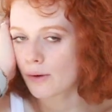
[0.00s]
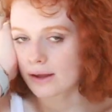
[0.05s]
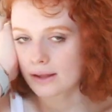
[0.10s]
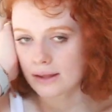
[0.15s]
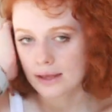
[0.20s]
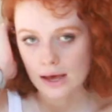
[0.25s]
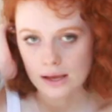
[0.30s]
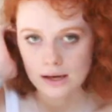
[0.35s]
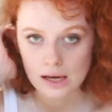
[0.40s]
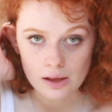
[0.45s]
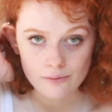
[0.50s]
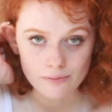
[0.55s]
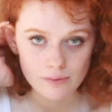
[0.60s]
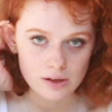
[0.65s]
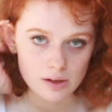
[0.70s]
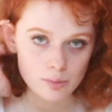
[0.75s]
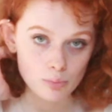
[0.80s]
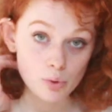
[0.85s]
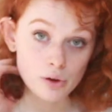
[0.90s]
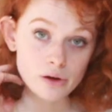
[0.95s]
I can't have
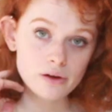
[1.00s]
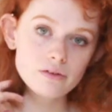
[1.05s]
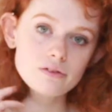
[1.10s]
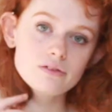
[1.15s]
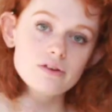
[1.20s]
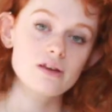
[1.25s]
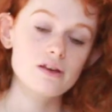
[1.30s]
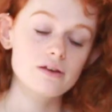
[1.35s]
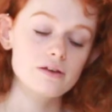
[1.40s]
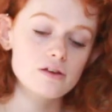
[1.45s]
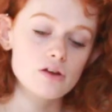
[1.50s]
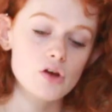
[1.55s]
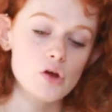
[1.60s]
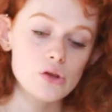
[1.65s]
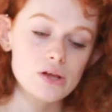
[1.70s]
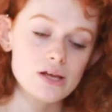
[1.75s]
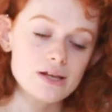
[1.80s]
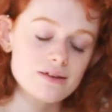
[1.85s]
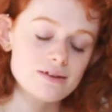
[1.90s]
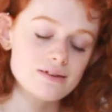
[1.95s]
any breaks until
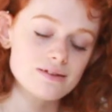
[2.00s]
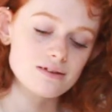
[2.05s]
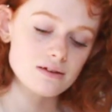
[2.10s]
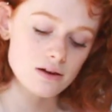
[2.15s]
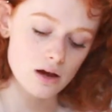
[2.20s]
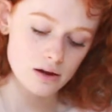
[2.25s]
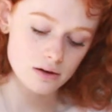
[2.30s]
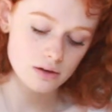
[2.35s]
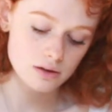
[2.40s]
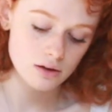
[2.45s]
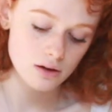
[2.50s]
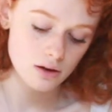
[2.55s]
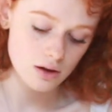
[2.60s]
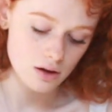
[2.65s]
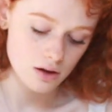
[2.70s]
it is done,